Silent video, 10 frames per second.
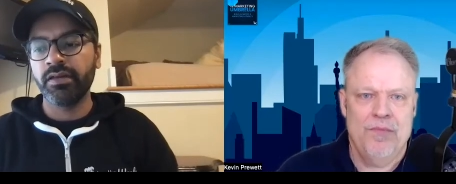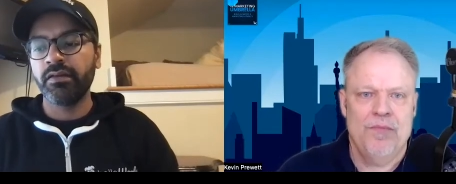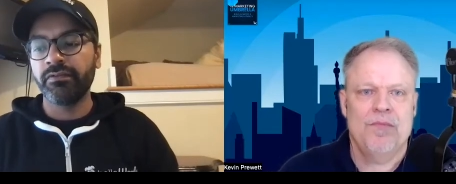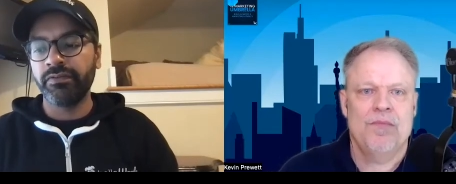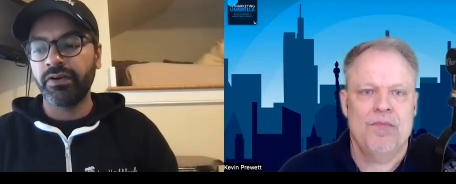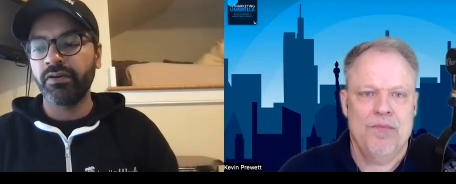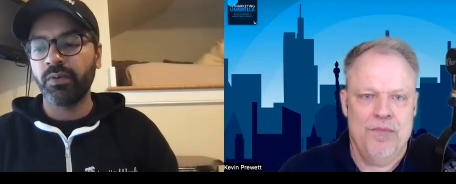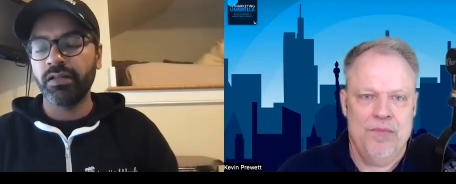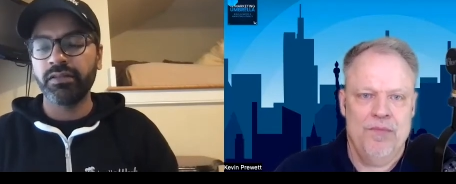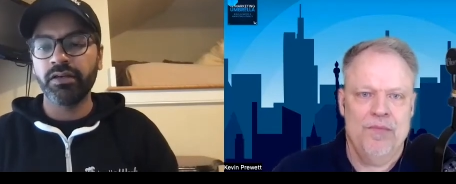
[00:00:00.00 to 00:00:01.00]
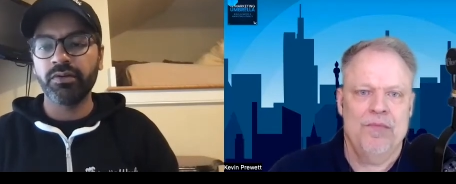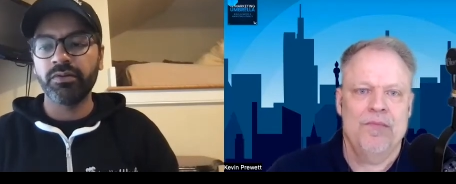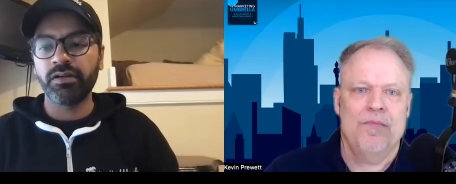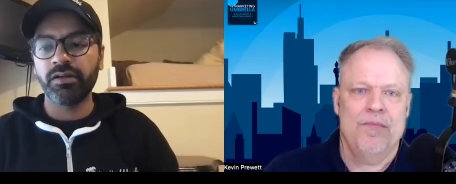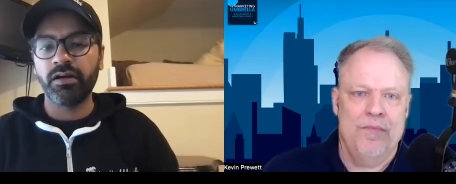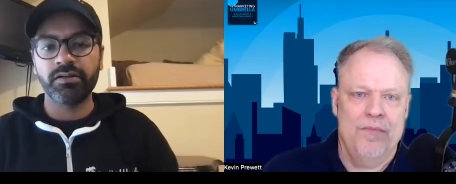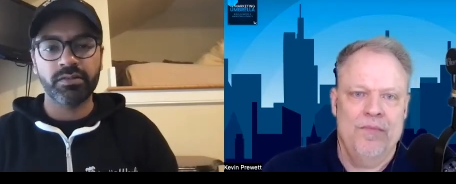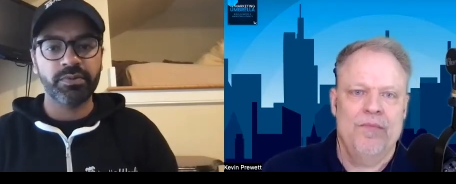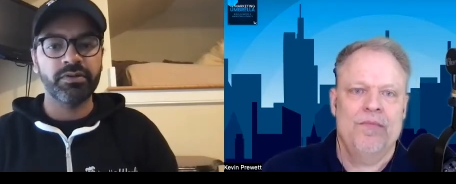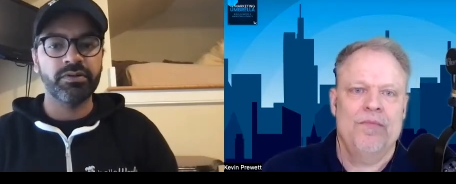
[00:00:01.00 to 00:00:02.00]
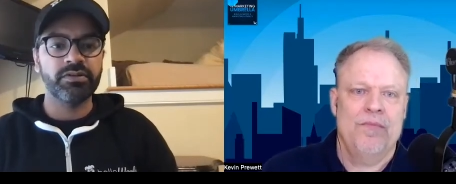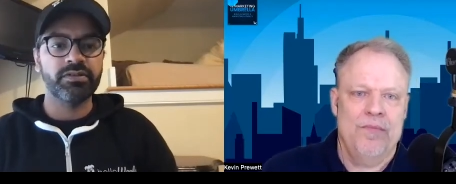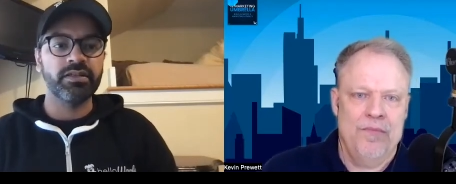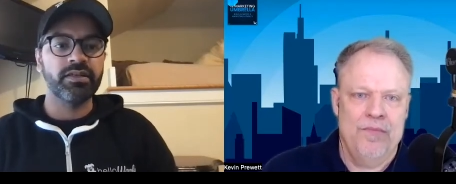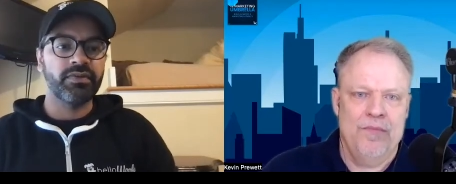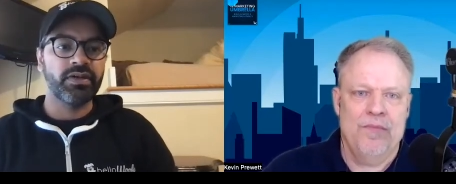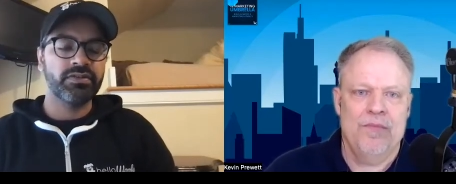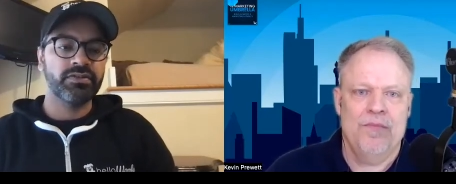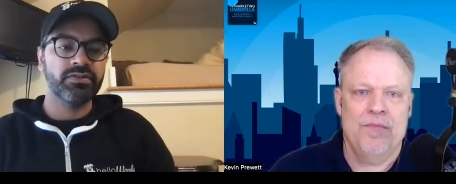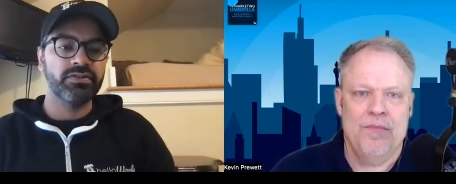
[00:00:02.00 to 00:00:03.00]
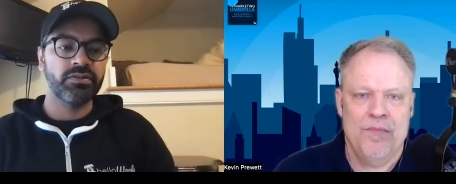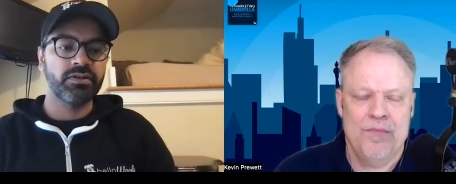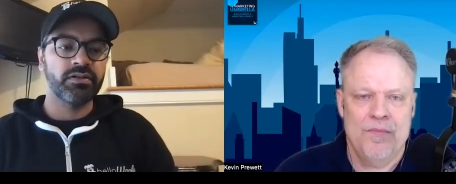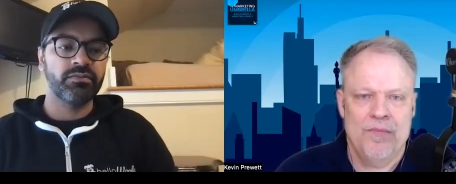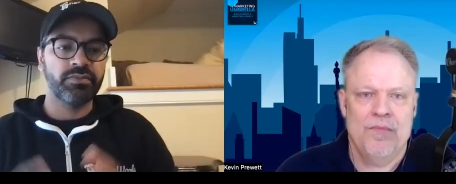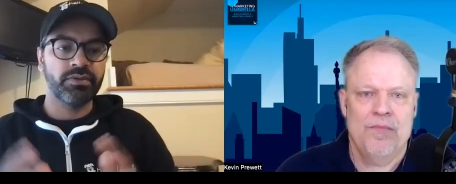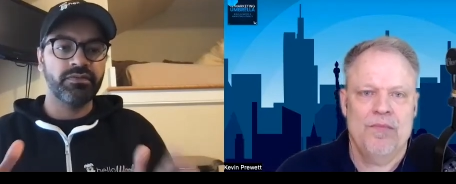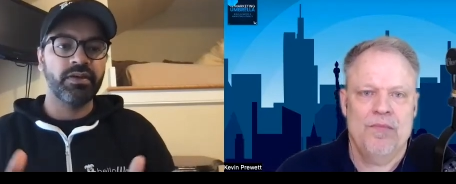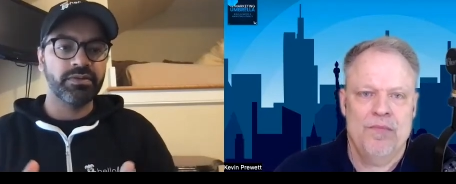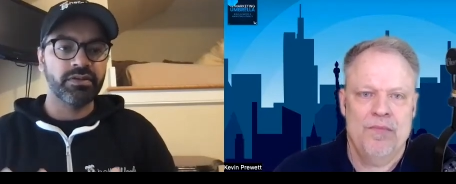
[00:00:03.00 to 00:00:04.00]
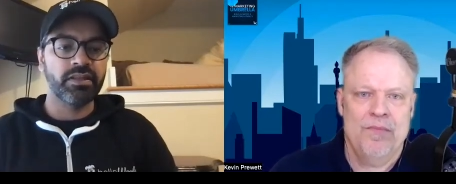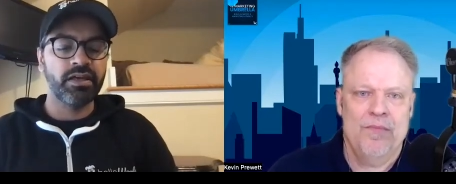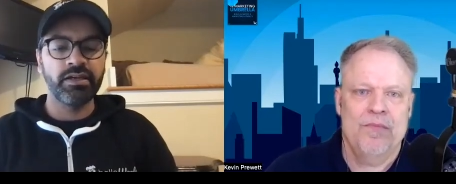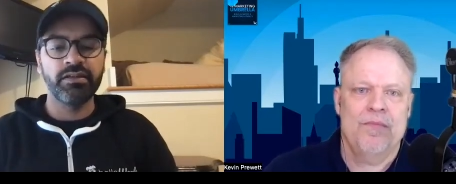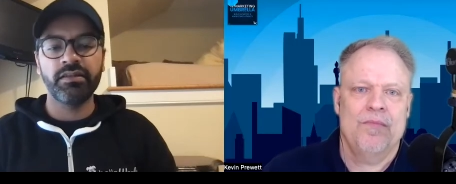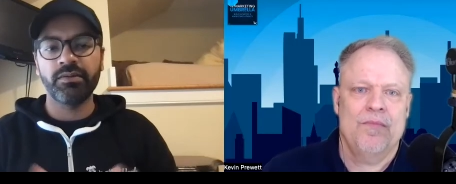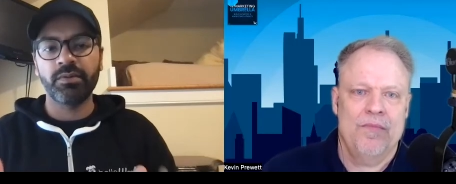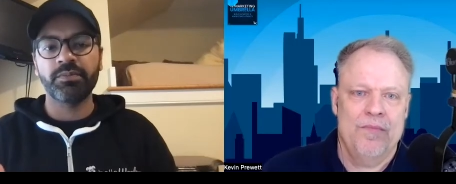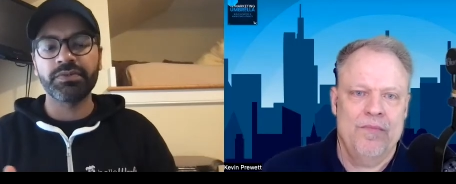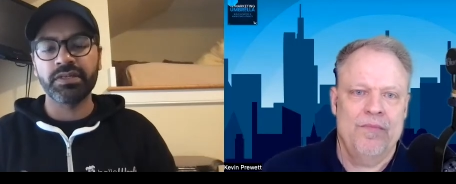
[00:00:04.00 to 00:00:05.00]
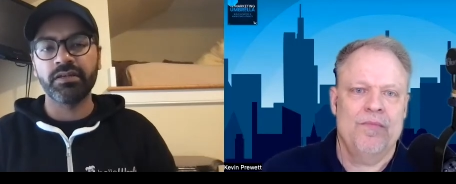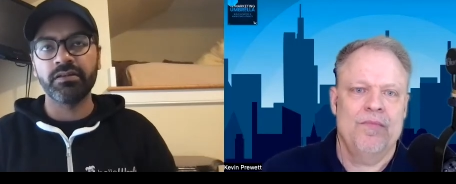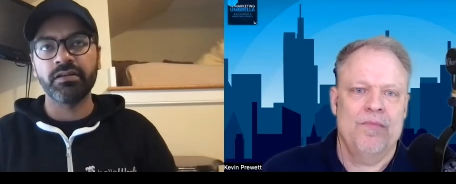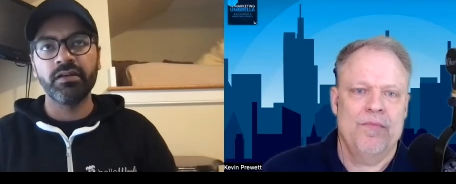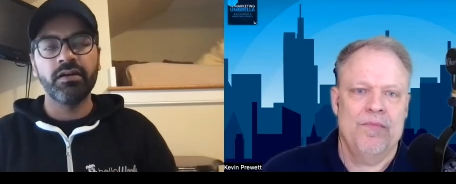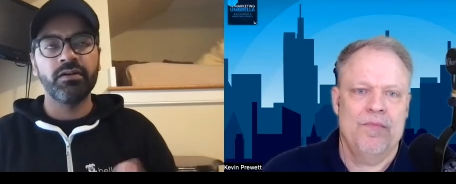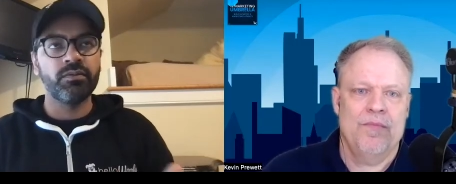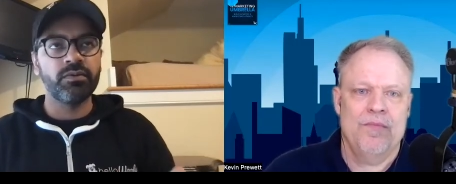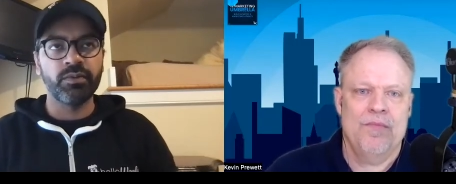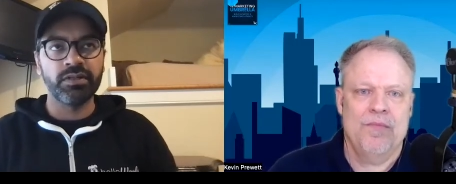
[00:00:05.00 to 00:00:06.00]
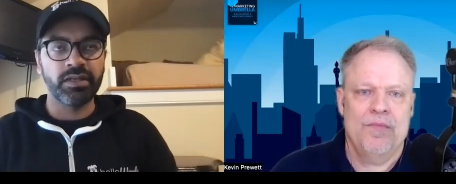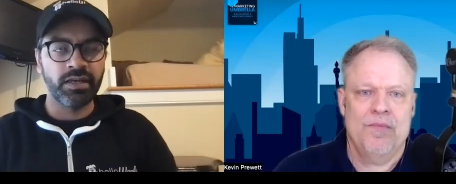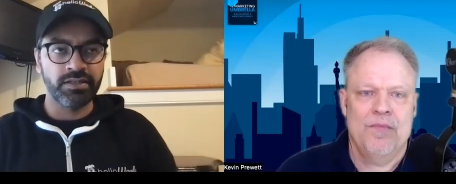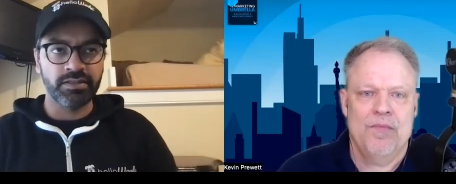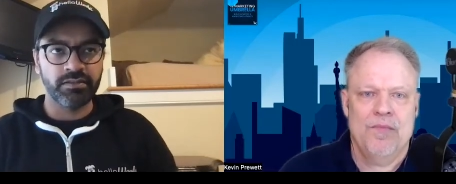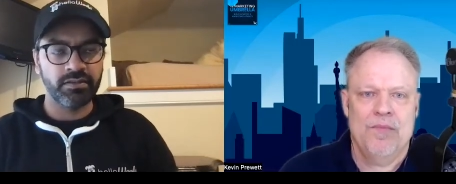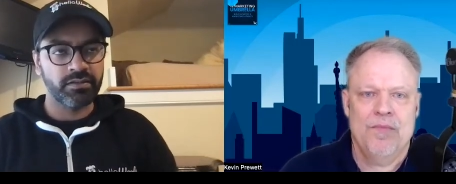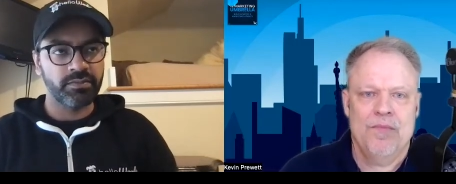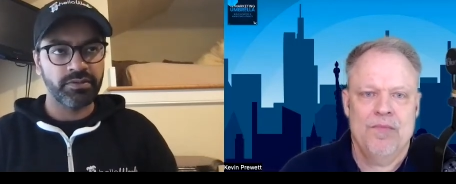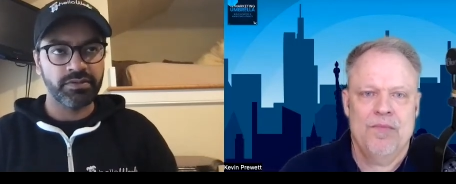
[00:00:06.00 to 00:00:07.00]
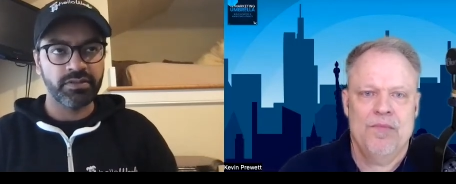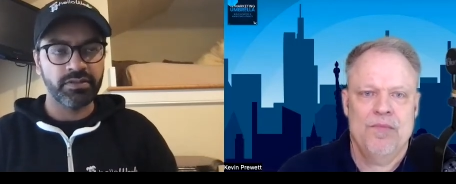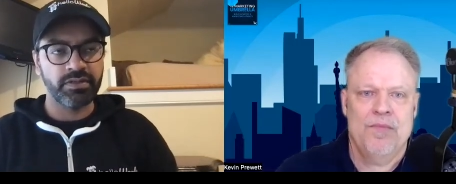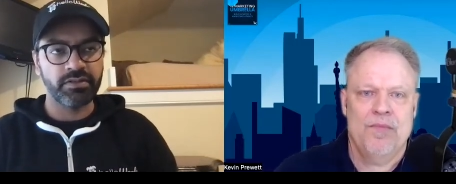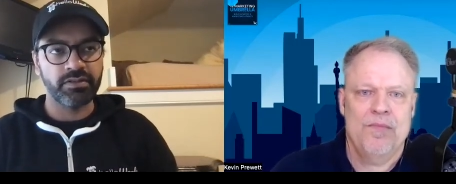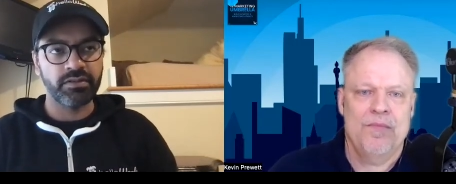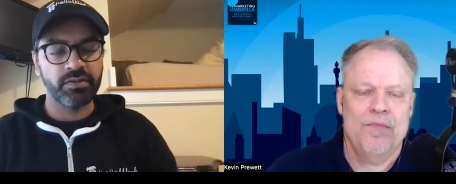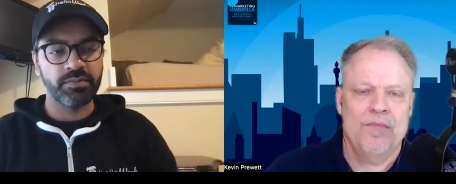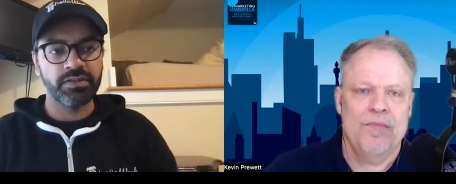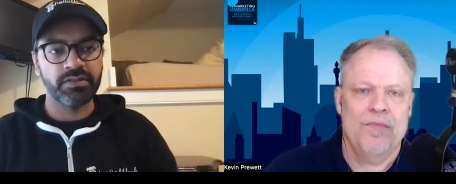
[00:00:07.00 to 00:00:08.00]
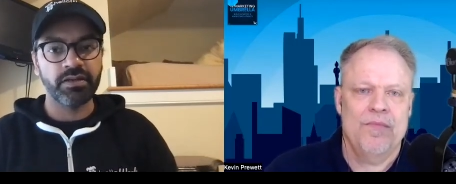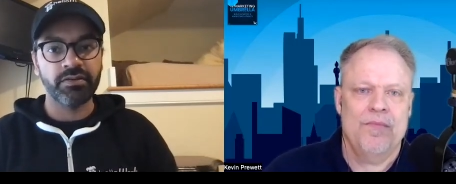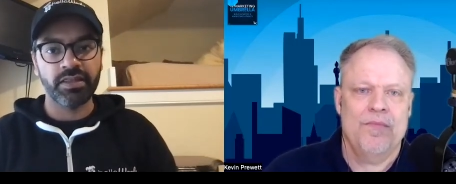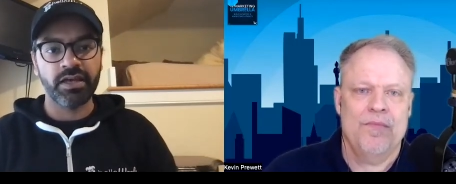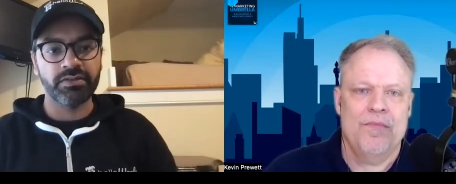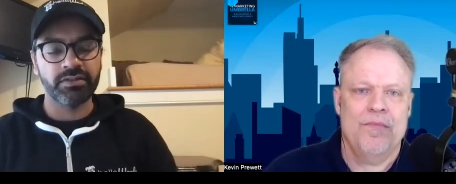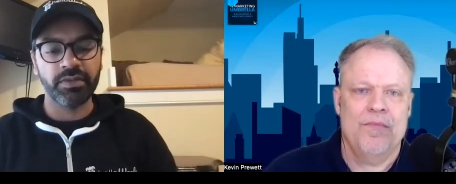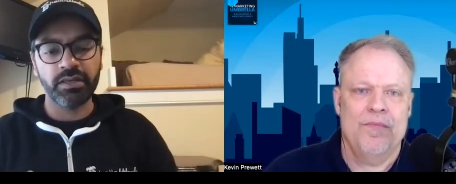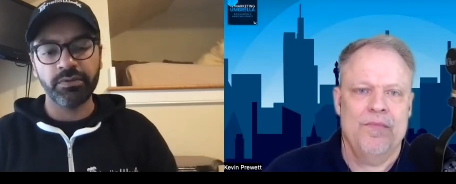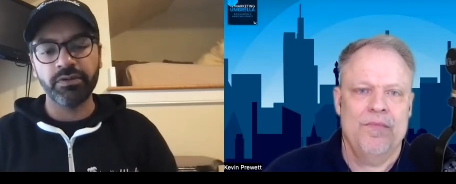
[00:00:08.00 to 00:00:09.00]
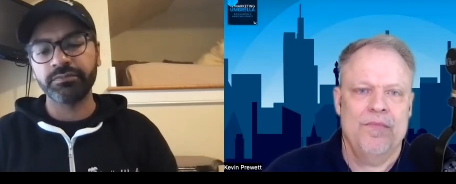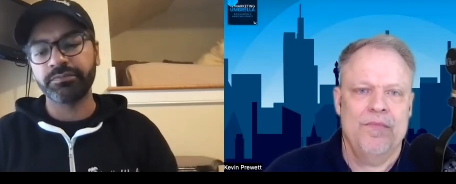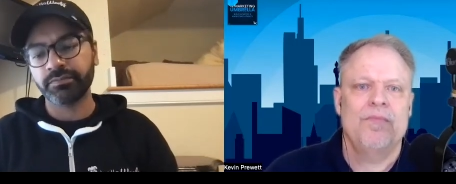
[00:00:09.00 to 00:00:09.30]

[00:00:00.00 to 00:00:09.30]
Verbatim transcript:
Speaker 1: very well-known entrepreneurs and investors who are pretty famous online. They represent, in one case, you know, the person you know represents hundred thousand people